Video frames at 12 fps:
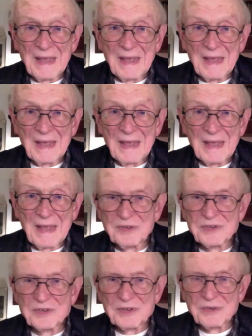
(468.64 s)

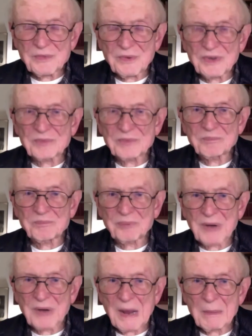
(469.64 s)
Well,
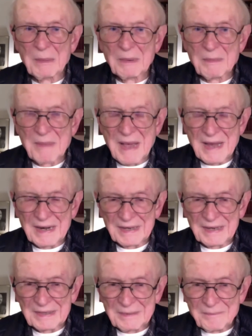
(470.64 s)
their own
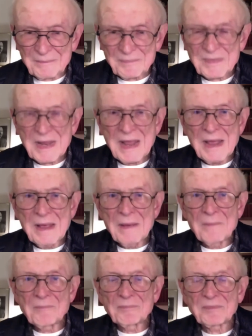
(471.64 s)
position was problematic.